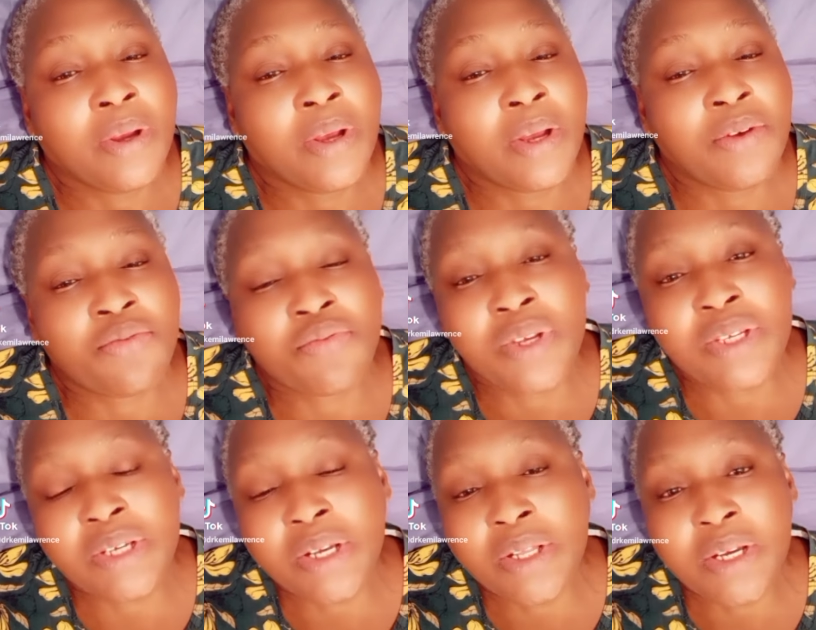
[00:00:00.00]
And
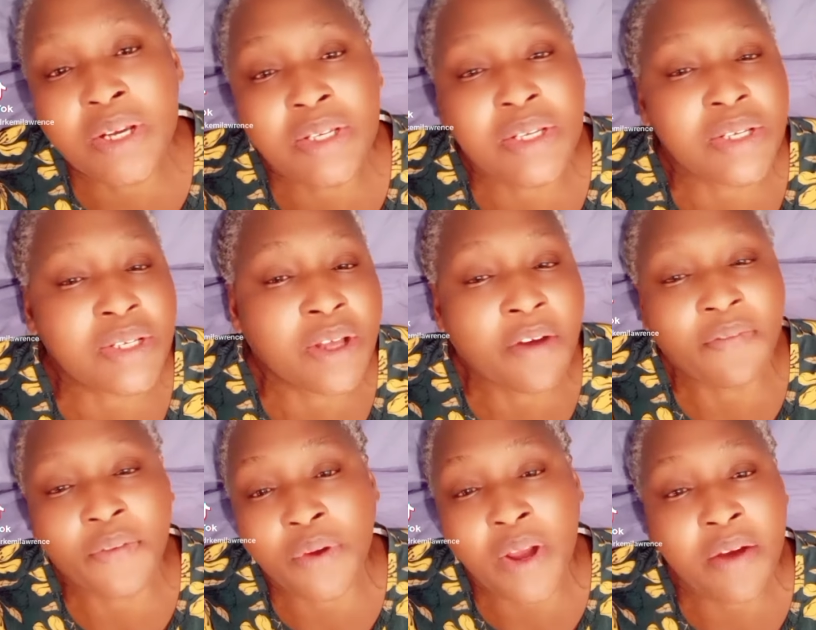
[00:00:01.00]
resilience is not
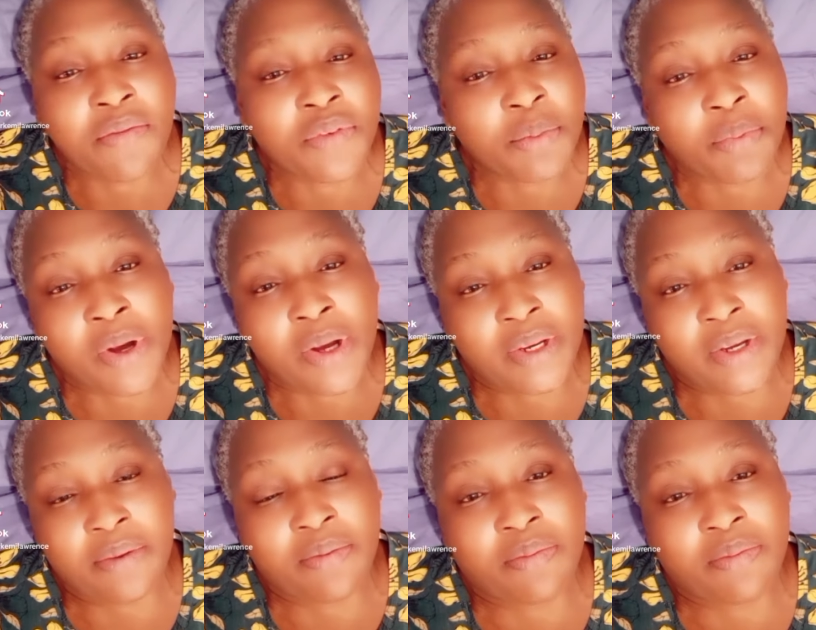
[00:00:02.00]
for everybody.